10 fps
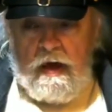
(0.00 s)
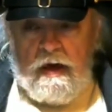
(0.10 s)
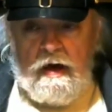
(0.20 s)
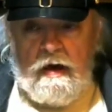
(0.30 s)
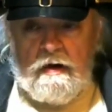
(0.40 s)

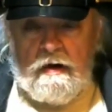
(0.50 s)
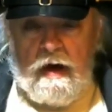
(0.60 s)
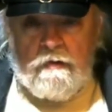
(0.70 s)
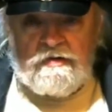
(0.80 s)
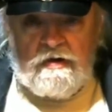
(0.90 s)
and
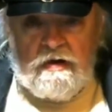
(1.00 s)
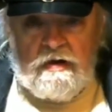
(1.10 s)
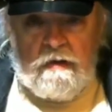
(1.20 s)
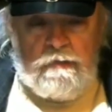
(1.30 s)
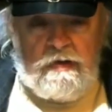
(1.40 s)
I was going to
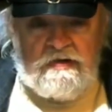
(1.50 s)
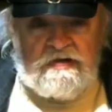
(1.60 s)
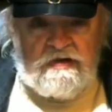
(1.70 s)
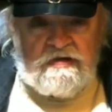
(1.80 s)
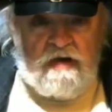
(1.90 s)
get
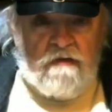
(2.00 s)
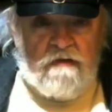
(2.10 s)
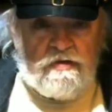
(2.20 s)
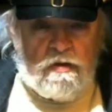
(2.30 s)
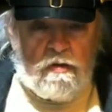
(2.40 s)
pieces
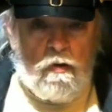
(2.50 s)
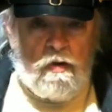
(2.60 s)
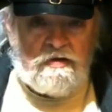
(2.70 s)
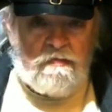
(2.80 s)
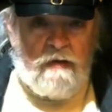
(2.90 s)
of a
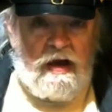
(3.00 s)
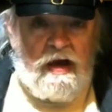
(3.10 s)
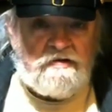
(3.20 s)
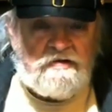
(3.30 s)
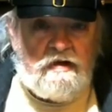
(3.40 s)
turquoise
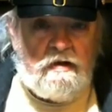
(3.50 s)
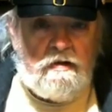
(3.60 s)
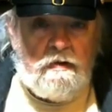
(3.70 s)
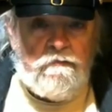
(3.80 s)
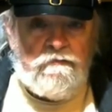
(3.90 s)
mask
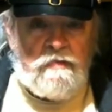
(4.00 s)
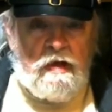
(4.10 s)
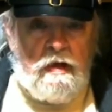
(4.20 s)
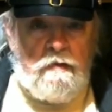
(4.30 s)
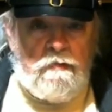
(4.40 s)

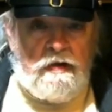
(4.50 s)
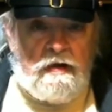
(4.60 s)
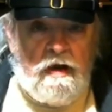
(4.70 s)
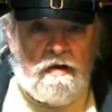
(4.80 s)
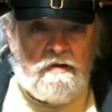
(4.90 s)

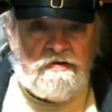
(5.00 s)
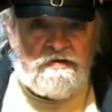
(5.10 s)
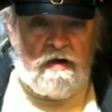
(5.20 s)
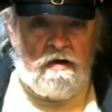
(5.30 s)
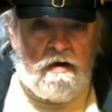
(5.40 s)

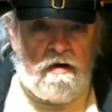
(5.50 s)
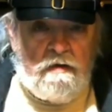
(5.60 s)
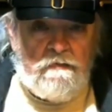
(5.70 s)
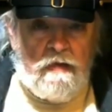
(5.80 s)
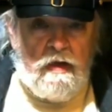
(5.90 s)
because
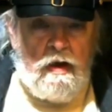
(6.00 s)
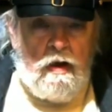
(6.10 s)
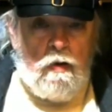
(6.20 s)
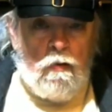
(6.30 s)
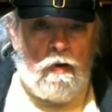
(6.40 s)

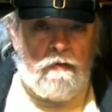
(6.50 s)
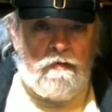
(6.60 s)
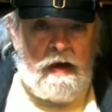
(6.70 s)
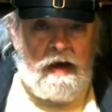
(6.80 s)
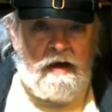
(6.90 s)
when
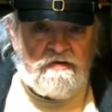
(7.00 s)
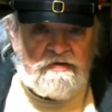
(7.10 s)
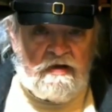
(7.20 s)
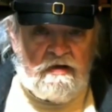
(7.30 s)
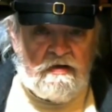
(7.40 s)
the
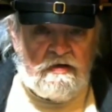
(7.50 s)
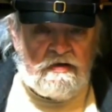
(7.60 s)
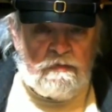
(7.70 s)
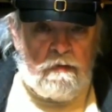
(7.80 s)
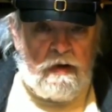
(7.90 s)
mask
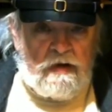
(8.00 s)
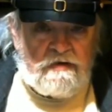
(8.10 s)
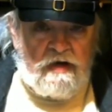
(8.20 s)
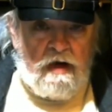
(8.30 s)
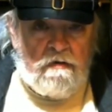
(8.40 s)
is put back
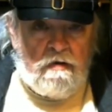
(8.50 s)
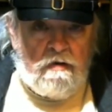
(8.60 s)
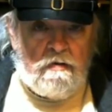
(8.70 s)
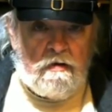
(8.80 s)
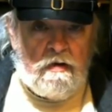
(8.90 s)

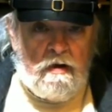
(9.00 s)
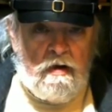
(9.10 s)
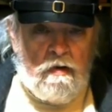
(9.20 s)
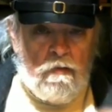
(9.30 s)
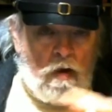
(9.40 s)
together
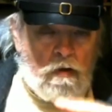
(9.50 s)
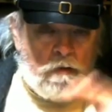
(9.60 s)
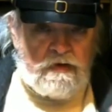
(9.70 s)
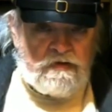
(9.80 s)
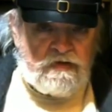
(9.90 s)
while
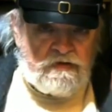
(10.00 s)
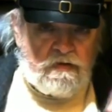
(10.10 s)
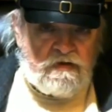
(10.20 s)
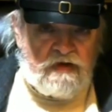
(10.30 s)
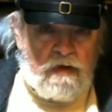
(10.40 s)
the pieces
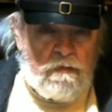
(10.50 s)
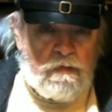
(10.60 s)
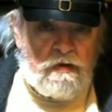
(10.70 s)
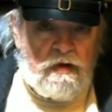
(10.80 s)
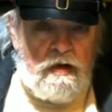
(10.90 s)
are
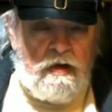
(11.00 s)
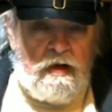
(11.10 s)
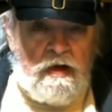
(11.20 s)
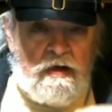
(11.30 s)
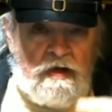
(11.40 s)
assembled,
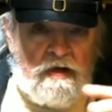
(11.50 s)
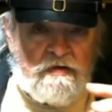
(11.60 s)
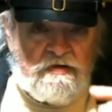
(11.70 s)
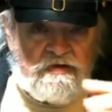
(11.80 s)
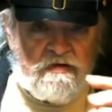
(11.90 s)
it
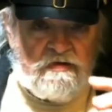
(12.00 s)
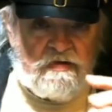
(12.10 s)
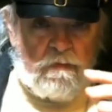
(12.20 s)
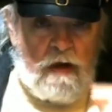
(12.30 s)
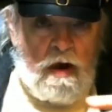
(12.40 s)
has
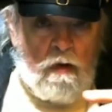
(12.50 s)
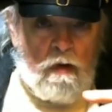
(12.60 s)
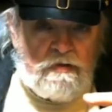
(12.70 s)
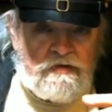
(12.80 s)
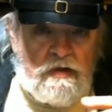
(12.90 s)
some
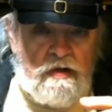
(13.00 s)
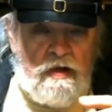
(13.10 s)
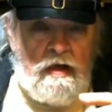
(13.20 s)
powers.